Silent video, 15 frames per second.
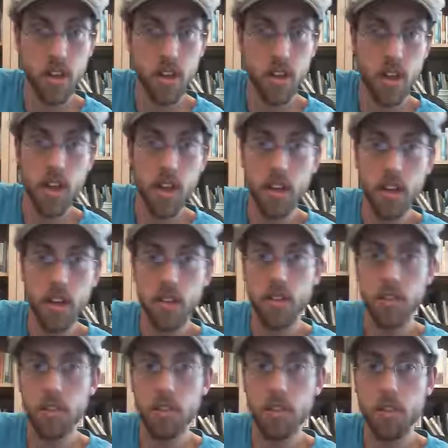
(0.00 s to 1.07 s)
and
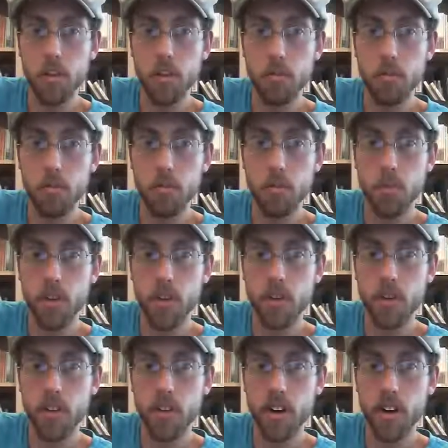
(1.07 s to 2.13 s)
your pointer
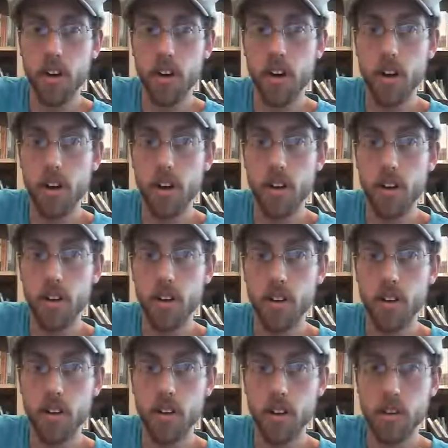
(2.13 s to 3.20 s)
finger on,
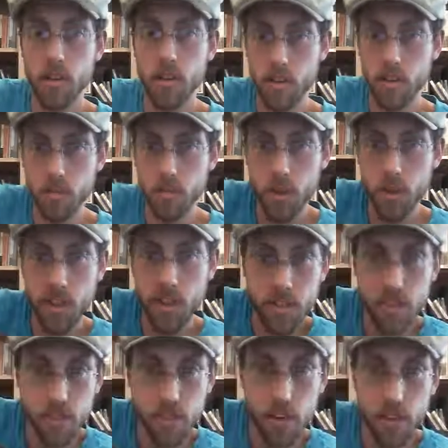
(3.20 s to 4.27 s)
well, that is
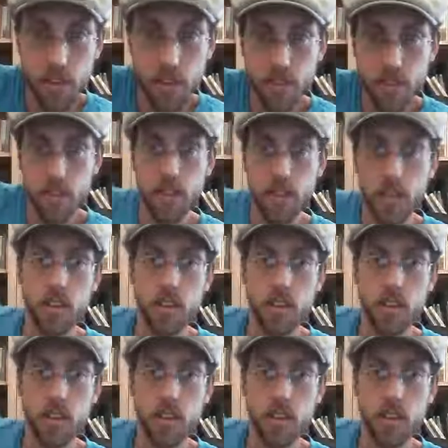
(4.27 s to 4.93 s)
so hard to see.